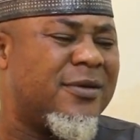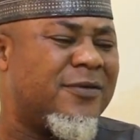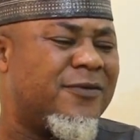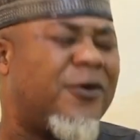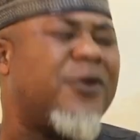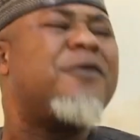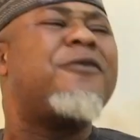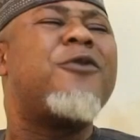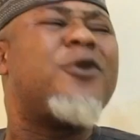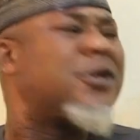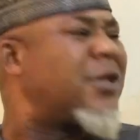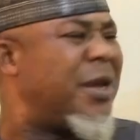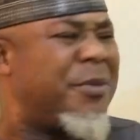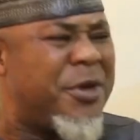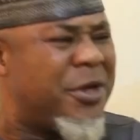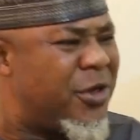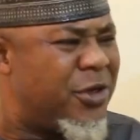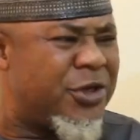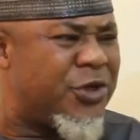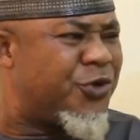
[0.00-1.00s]
For the first time
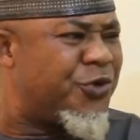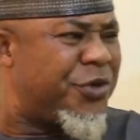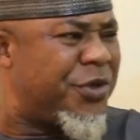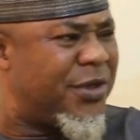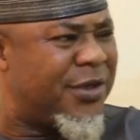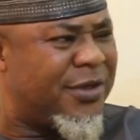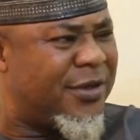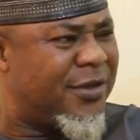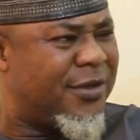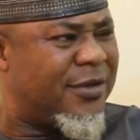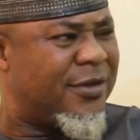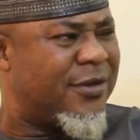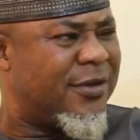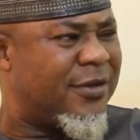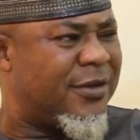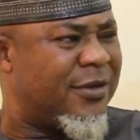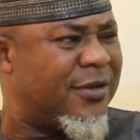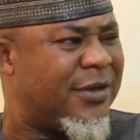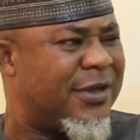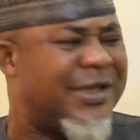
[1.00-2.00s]
in the history,
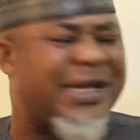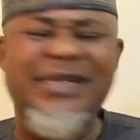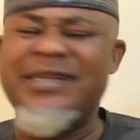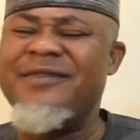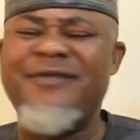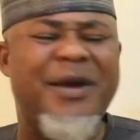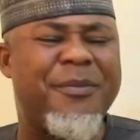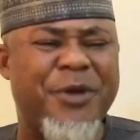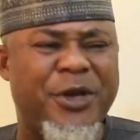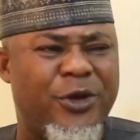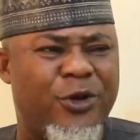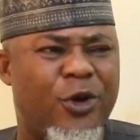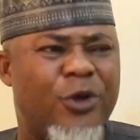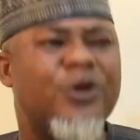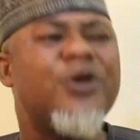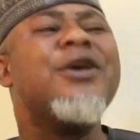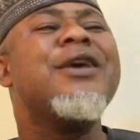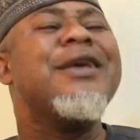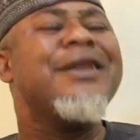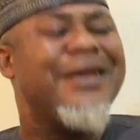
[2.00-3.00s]
that's never been
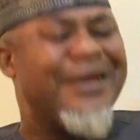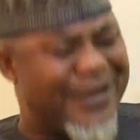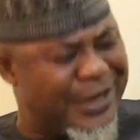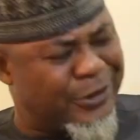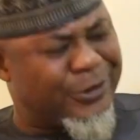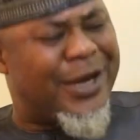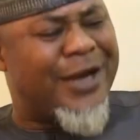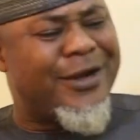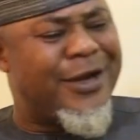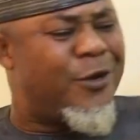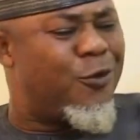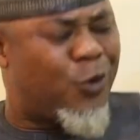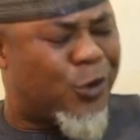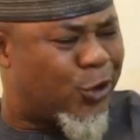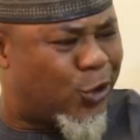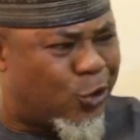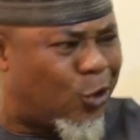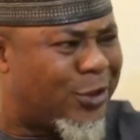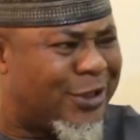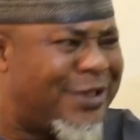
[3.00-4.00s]
done. The national grid
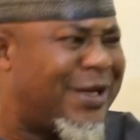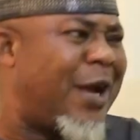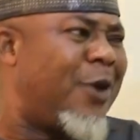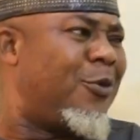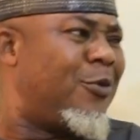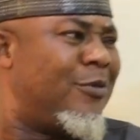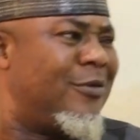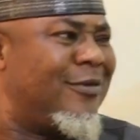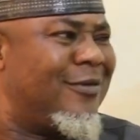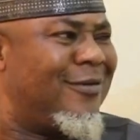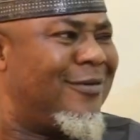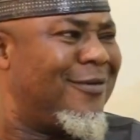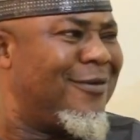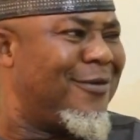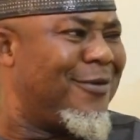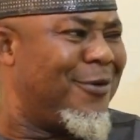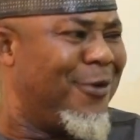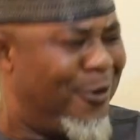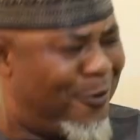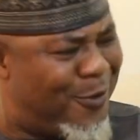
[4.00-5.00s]
was shut down.
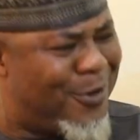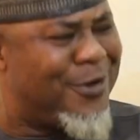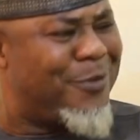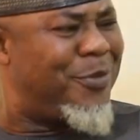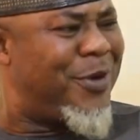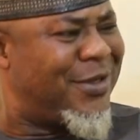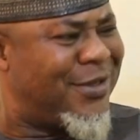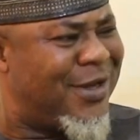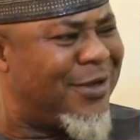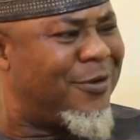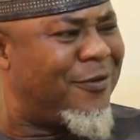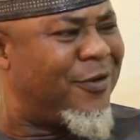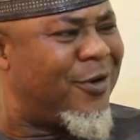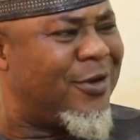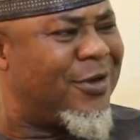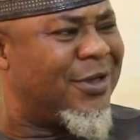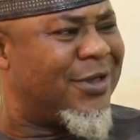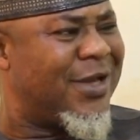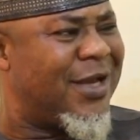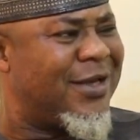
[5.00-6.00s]
You know what the president of the
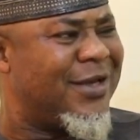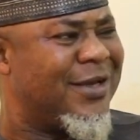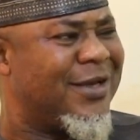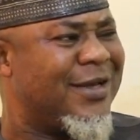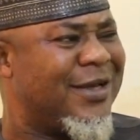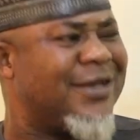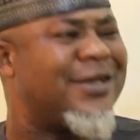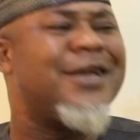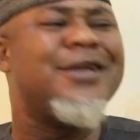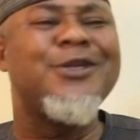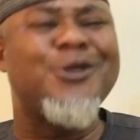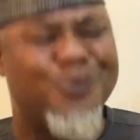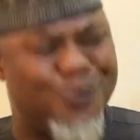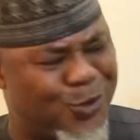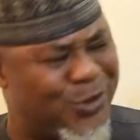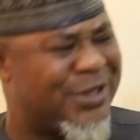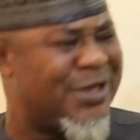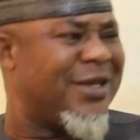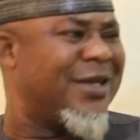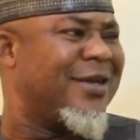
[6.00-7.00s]
country said? He said it's
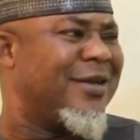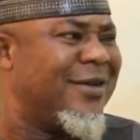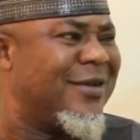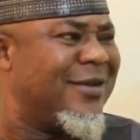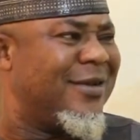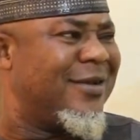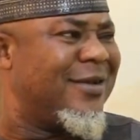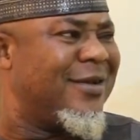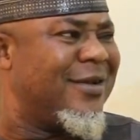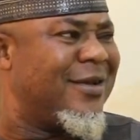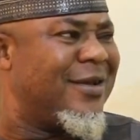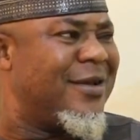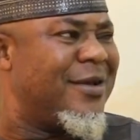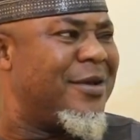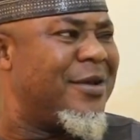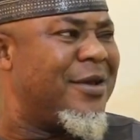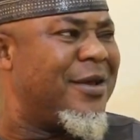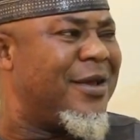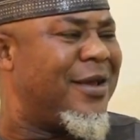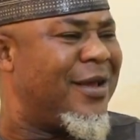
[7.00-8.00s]
mutiny.
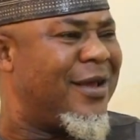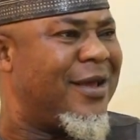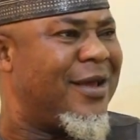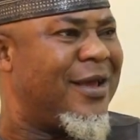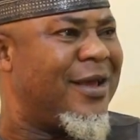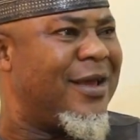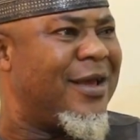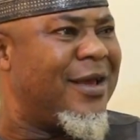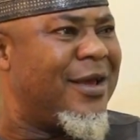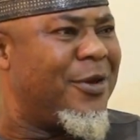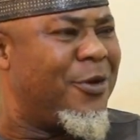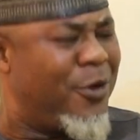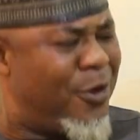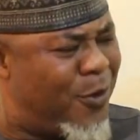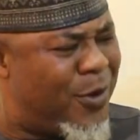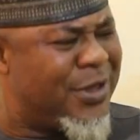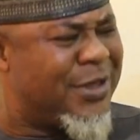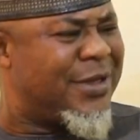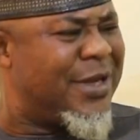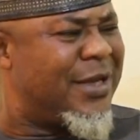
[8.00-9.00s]
Do you
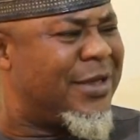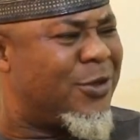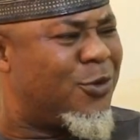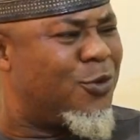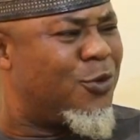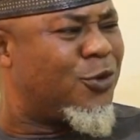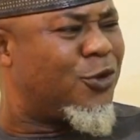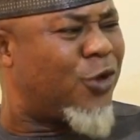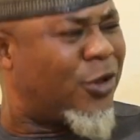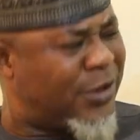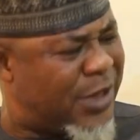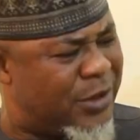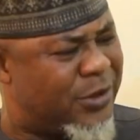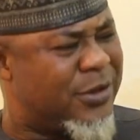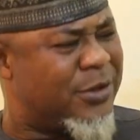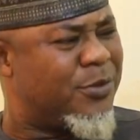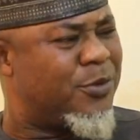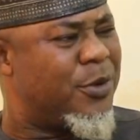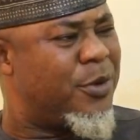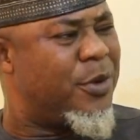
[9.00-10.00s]
know what it takes to shut down
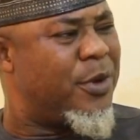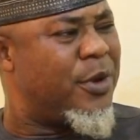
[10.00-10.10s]
the...